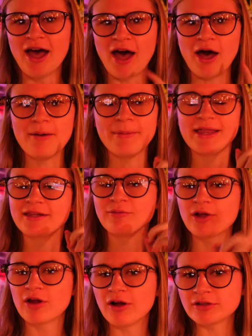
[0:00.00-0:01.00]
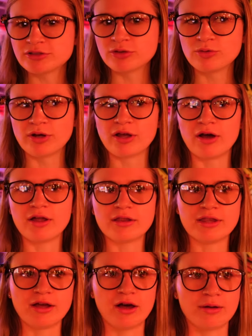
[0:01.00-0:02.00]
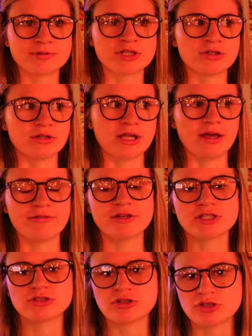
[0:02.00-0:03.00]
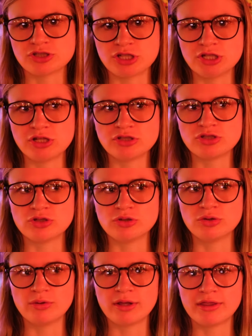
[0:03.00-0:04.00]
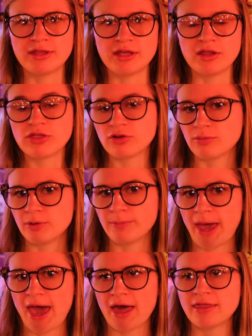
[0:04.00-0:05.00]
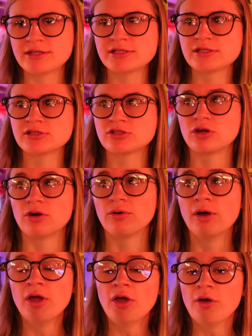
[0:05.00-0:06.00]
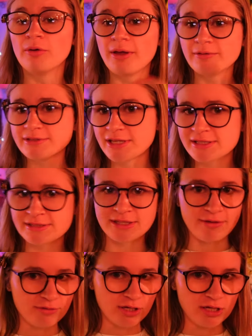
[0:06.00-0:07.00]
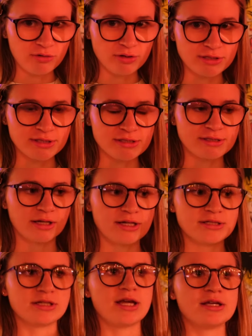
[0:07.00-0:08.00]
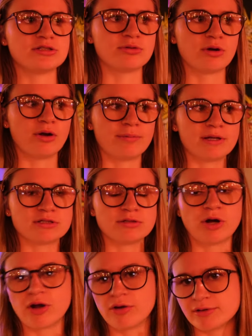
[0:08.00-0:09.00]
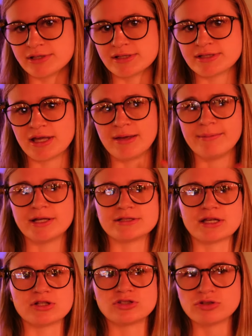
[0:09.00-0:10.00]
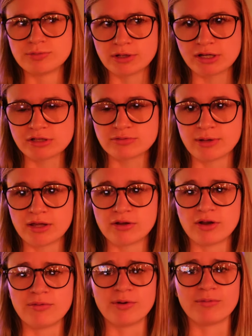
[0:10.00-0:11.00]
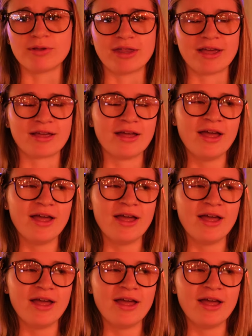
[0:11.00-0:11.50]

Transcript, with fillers: Um, and then we are also going on the optional EF excursion to the thermal baths. So it was like 70 degrees and sunny today, so we're hoping tomorrow is the same and it's like super nice weather and we will like